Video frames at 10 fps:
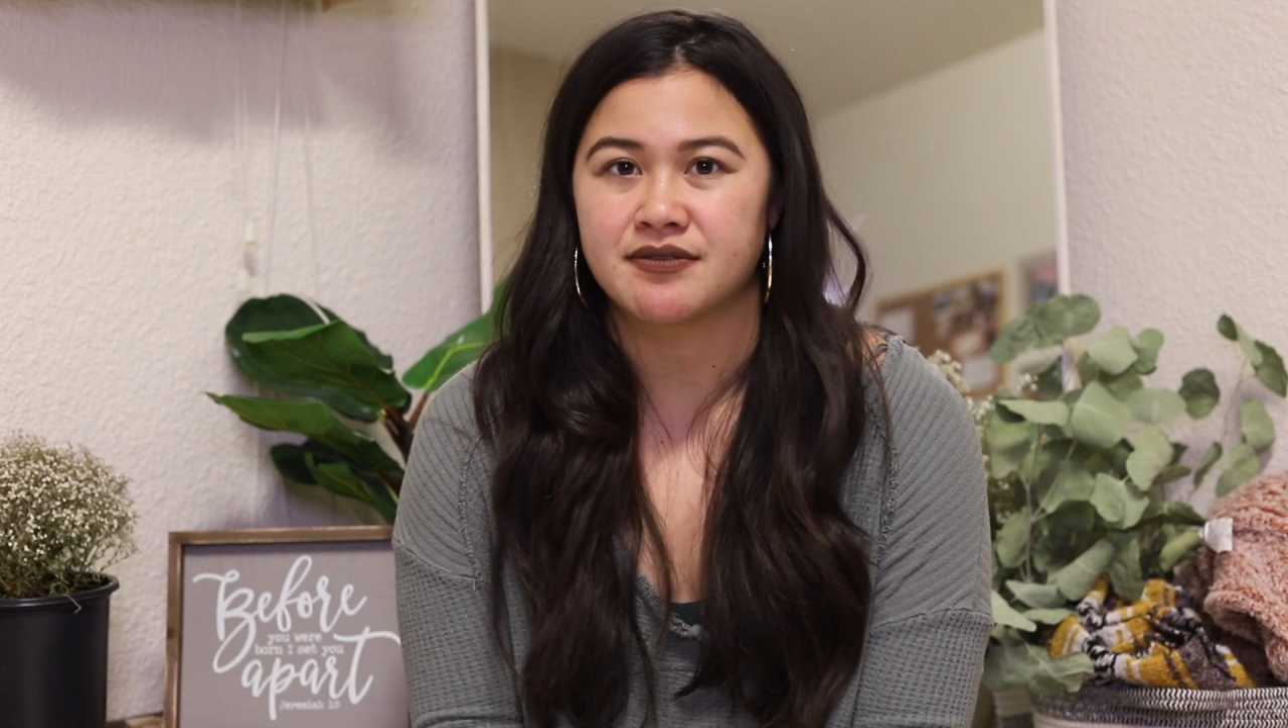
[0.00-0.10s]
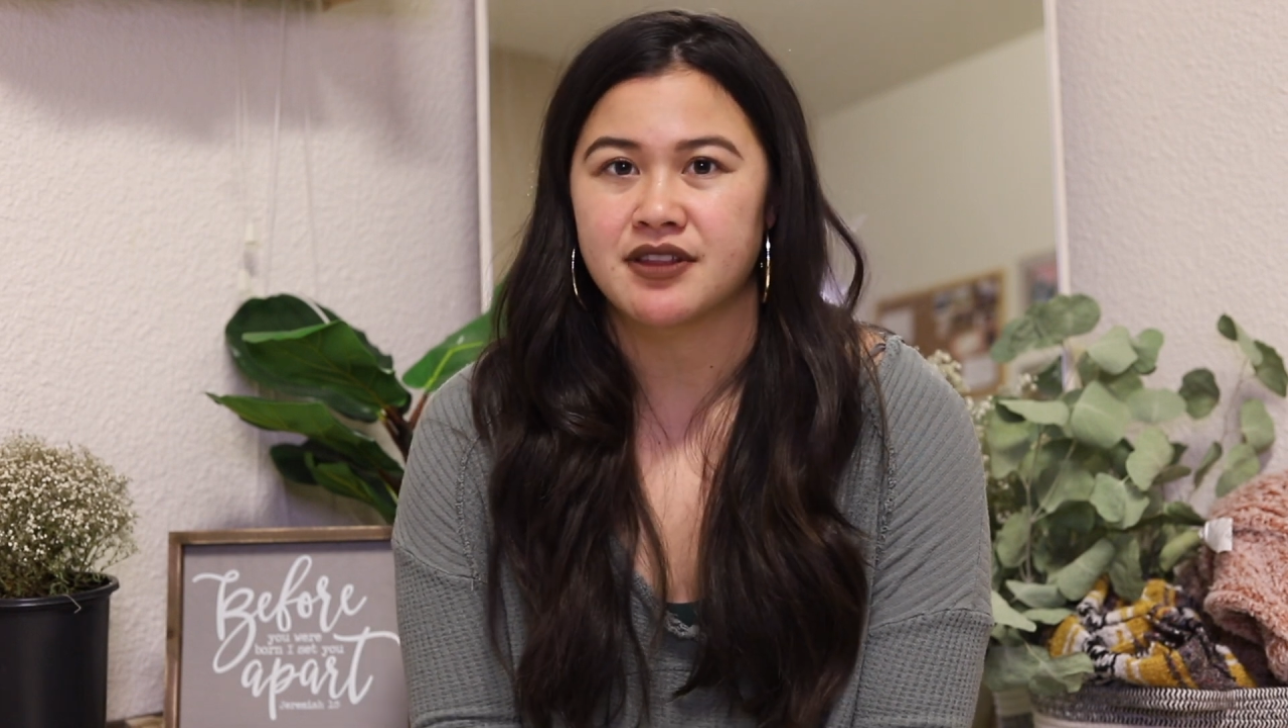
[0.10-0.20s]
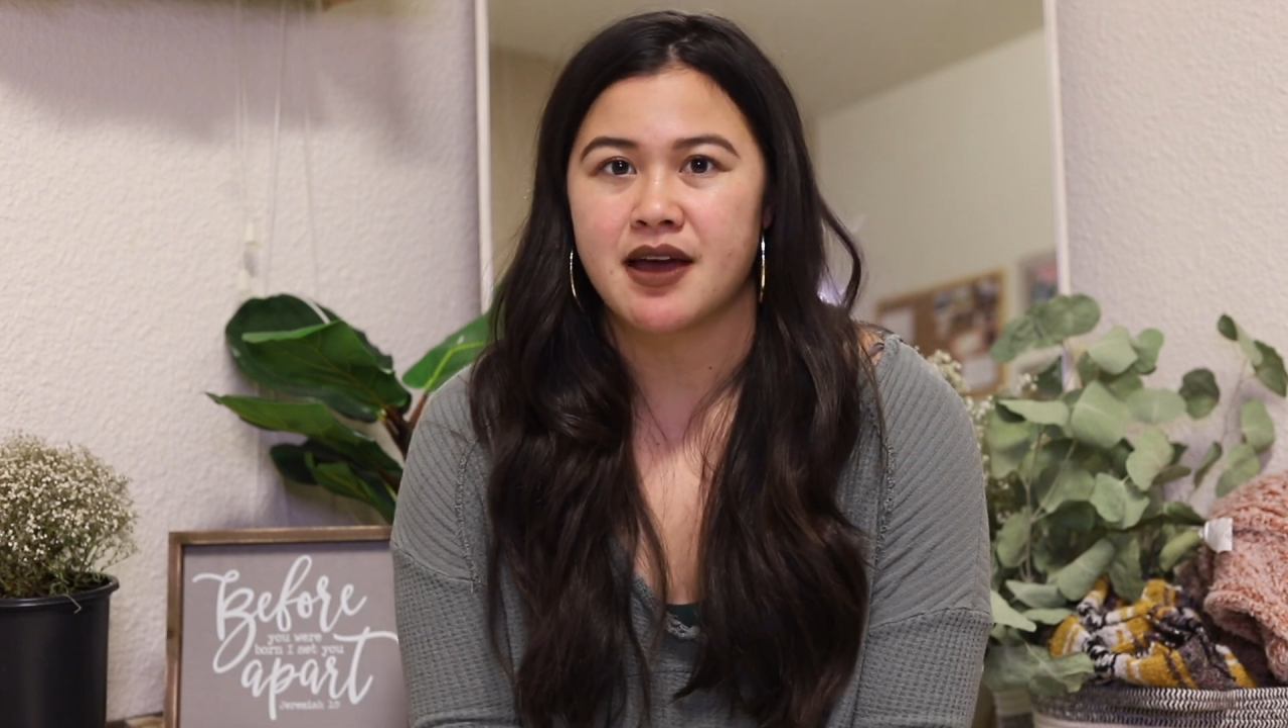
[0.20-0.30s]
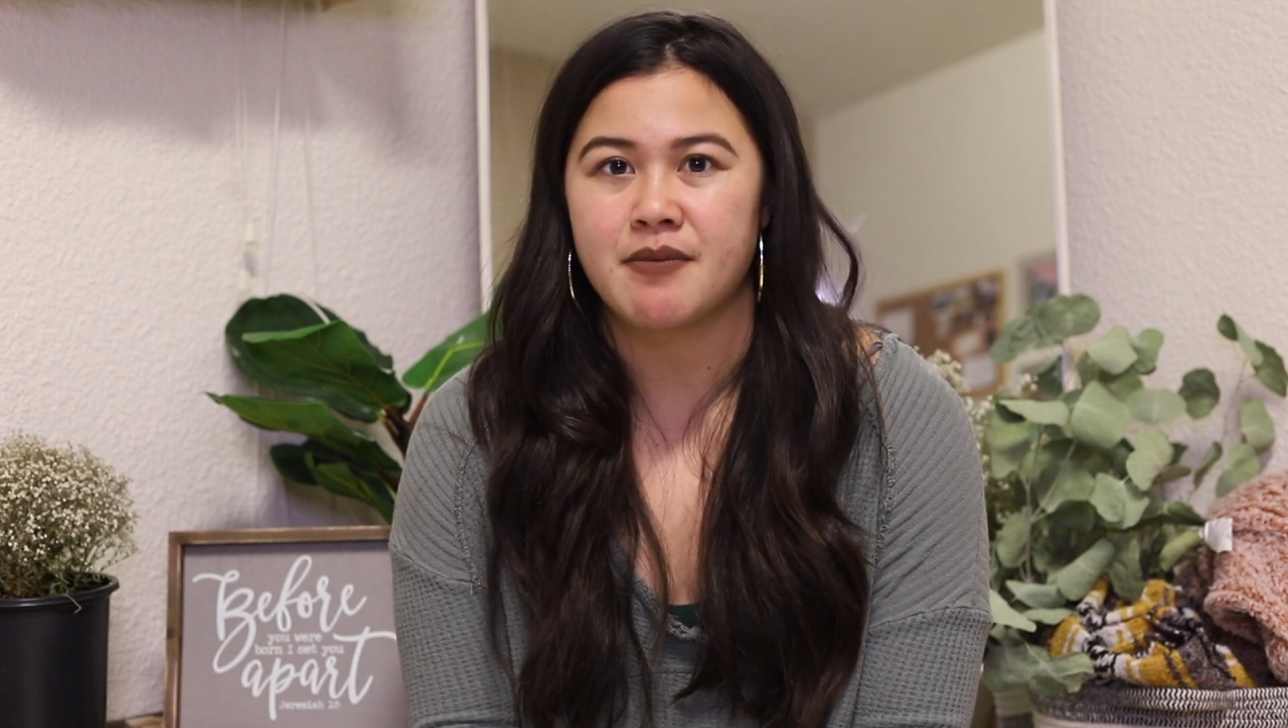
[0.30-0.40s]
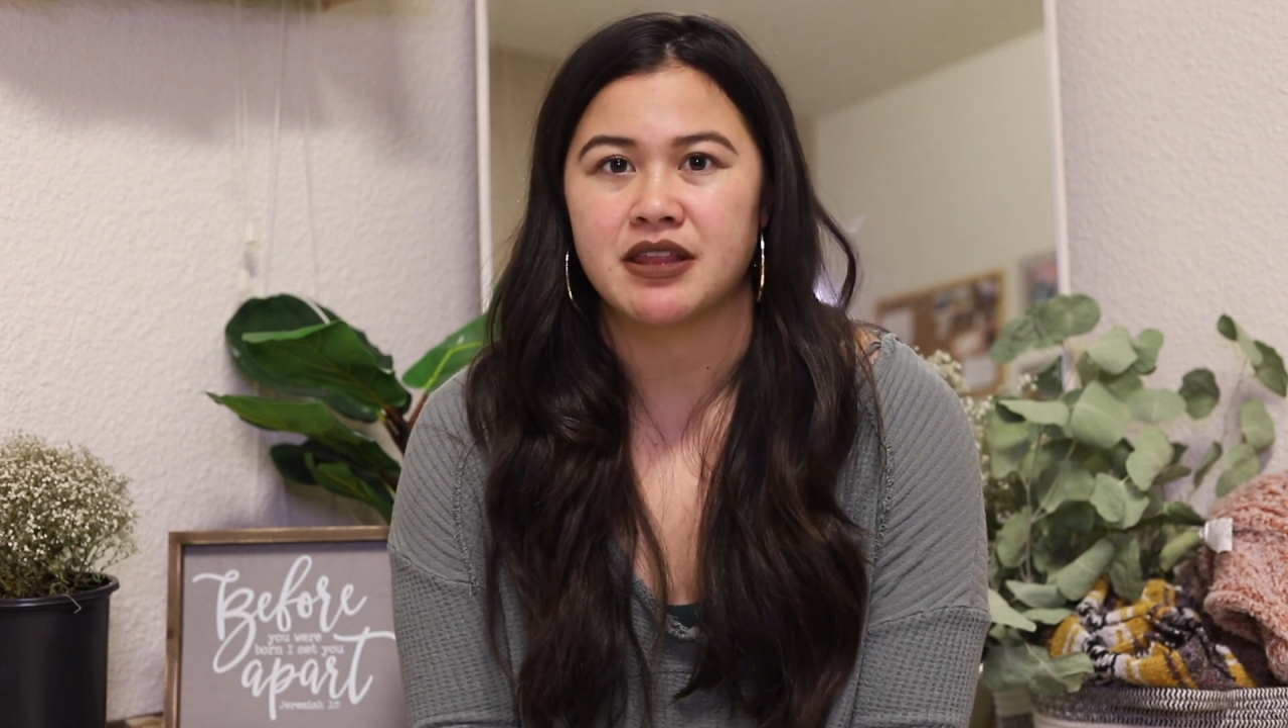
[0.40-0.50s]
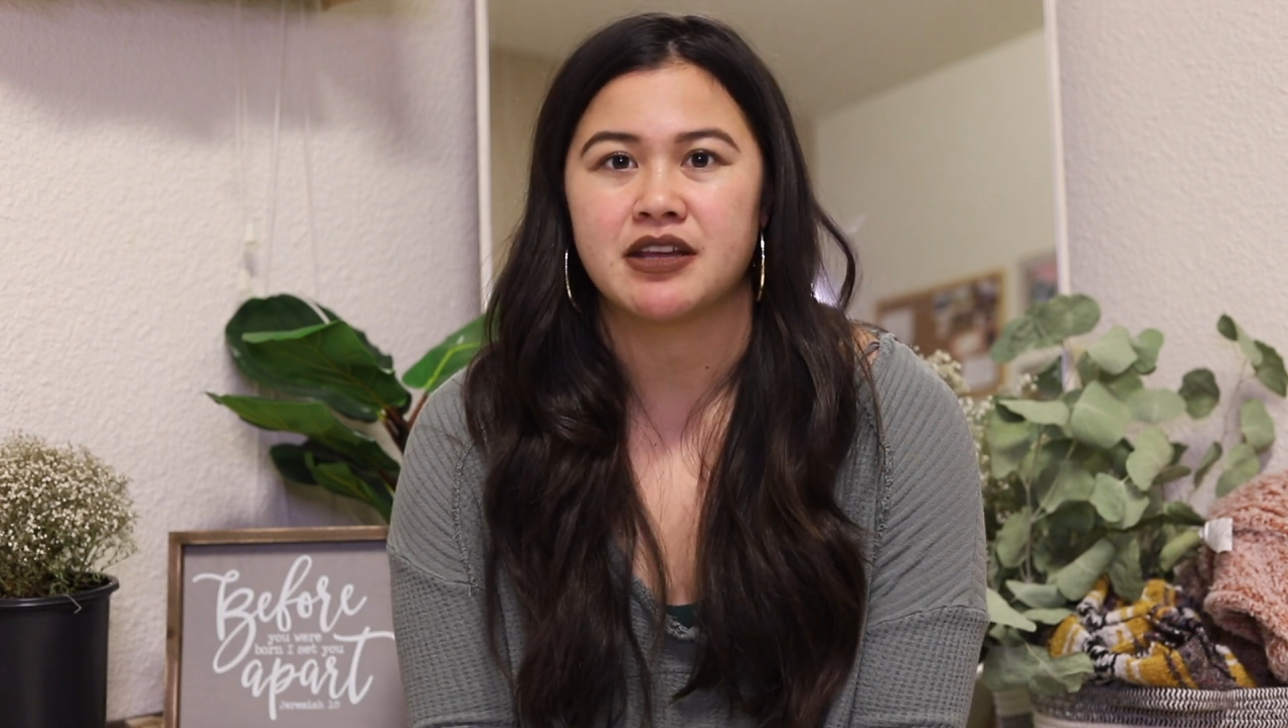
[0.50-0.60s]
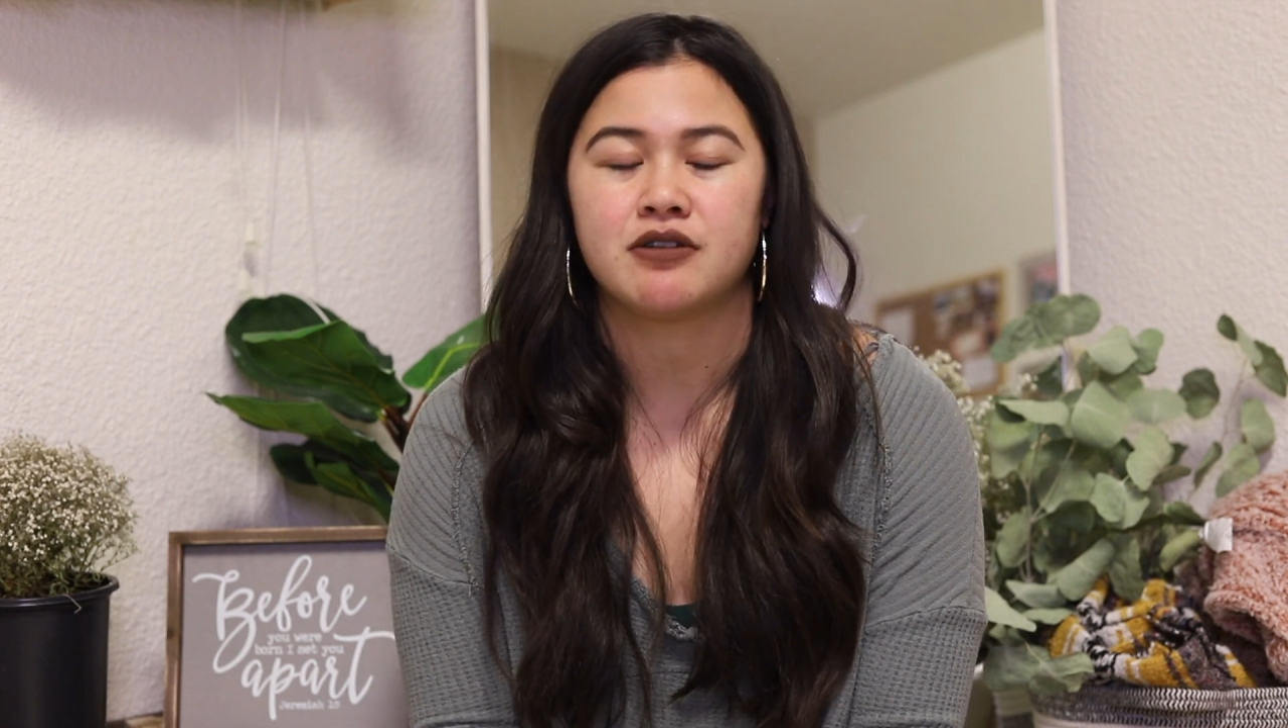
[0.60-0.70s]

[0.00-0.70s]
for them and they